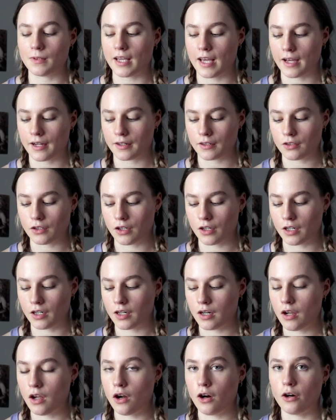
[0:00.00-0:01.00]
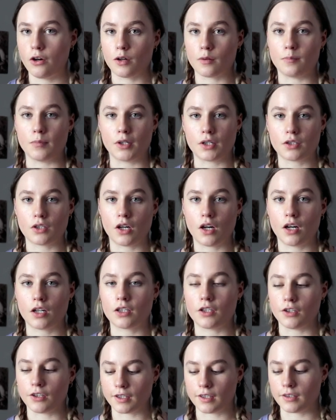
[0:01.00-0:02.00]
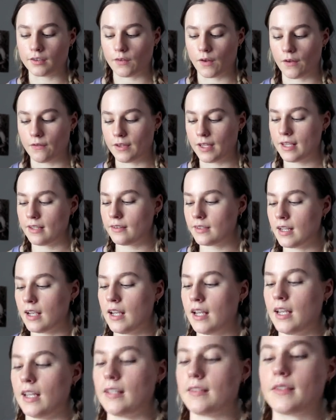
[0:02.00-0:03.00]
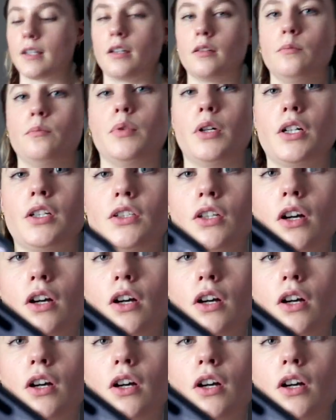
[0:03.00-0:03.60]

with ACOTAR or Book Talk, you're gonna love this. It's called Book